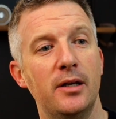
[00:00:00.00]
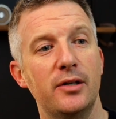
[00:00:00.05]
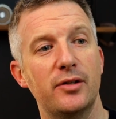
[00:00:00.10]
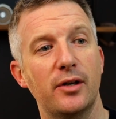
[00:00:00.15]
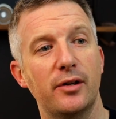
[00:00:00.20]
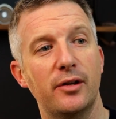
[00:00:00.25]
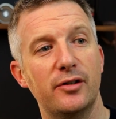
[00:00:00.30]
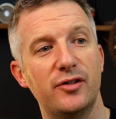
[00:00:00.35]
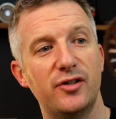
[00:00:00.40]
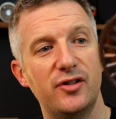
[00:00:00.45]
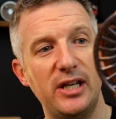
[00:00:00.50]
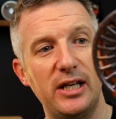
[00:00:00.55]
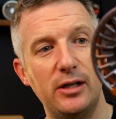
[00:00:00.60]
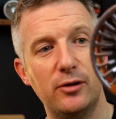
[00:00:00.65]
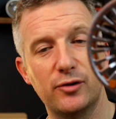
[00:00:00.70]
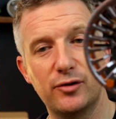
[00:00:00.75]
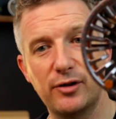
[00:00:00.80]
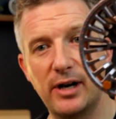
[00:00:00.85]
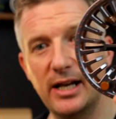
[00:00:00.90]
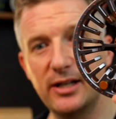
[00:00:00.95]
So the
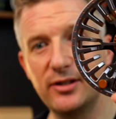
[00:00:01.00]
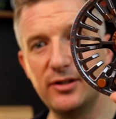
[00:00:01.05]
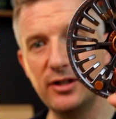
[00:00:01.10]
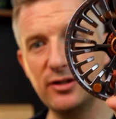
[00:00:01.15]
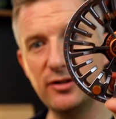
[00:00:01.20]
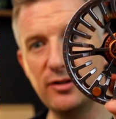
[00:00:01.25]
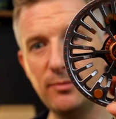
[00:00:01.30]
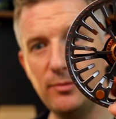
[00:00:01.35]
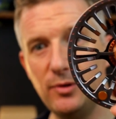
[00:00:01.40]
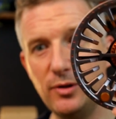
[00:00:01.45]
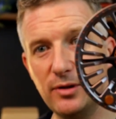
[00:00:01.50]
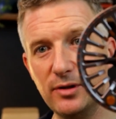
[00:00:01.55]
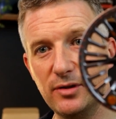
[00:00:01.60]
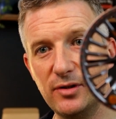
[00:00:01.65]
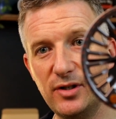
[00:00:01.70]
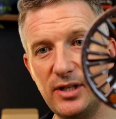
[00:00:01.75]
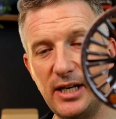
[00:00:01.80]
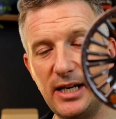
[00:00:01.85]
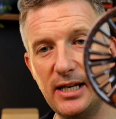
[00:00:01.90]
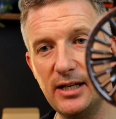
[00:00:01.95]
sealed drag system you can
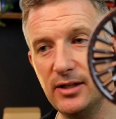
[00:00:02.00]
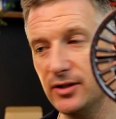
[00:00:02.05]
see